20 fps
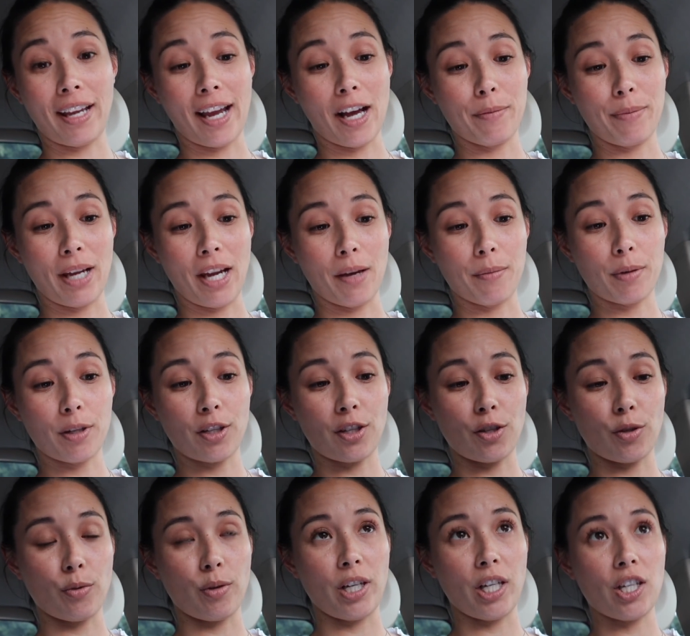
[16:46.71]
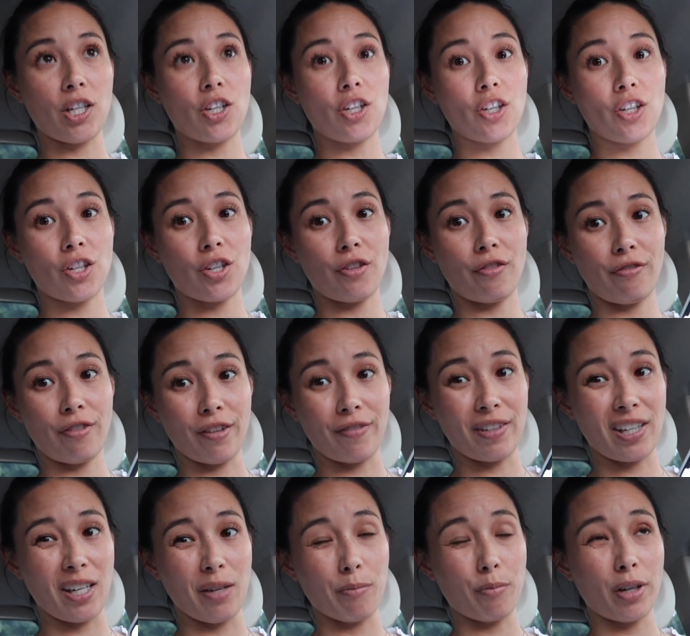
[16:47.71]
I'll be able to reach
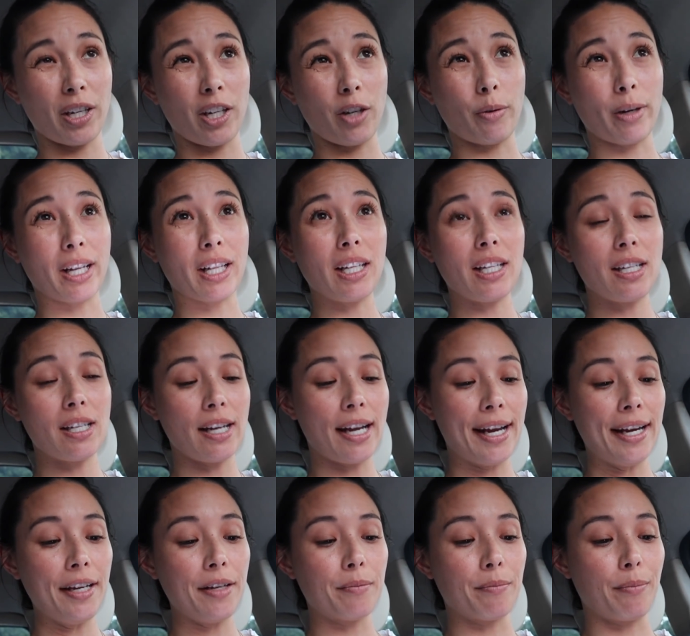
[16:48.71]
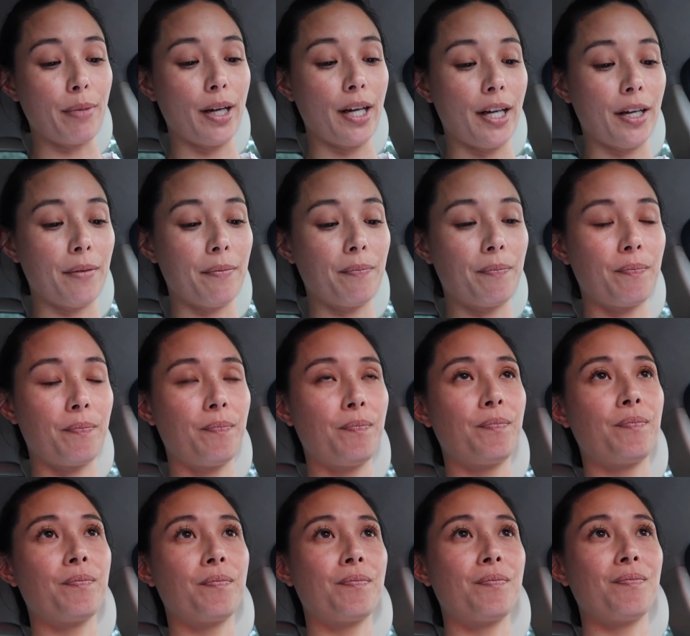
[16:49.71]
15 pretty quickly tonight, but
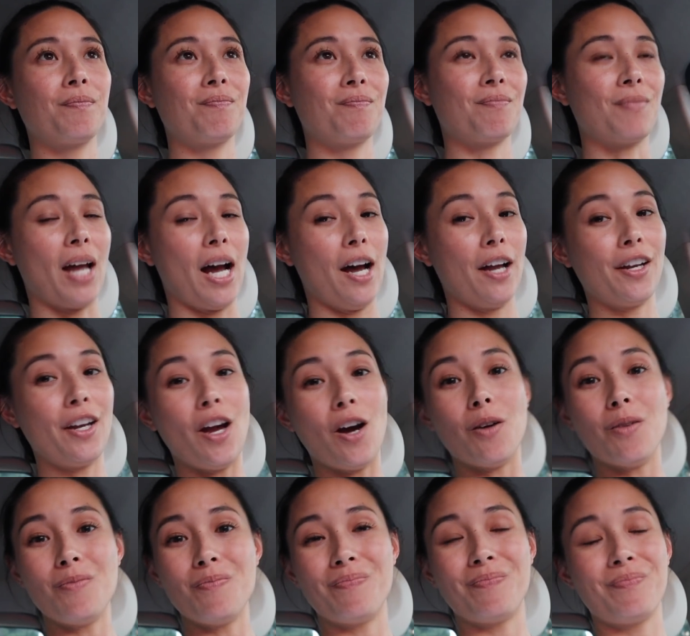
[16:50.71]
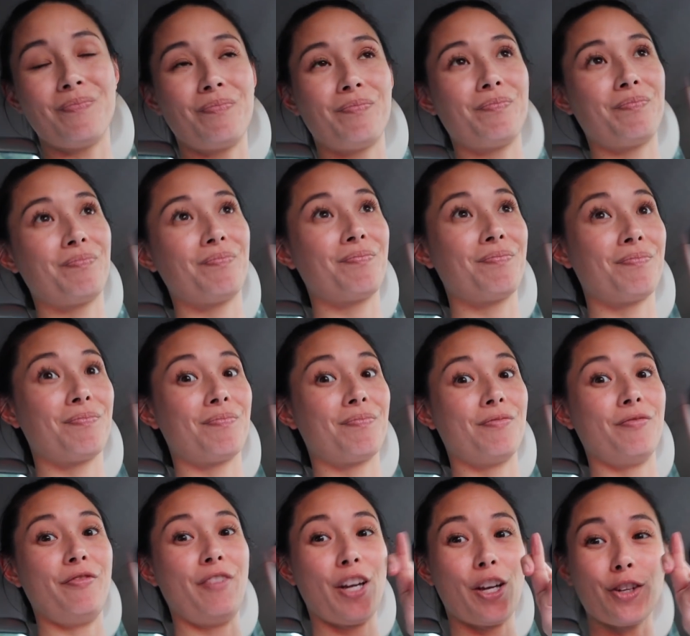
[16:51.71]
I don't know.
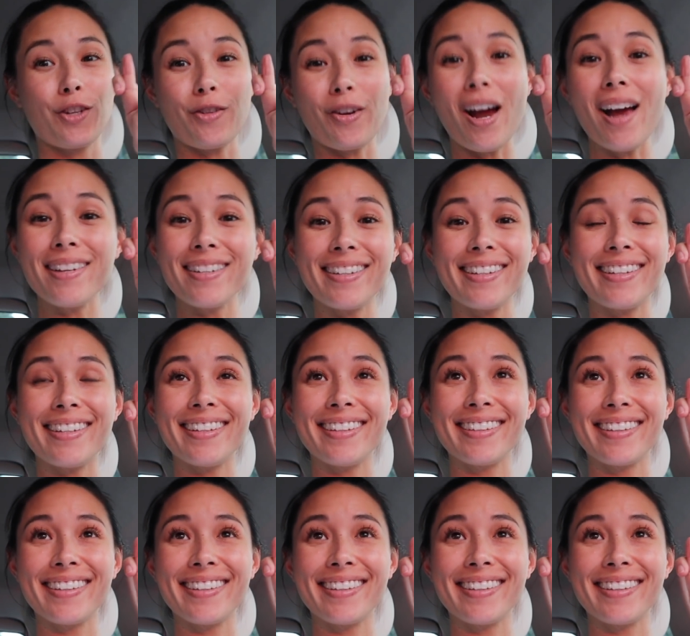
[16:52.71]
Fingers crossed.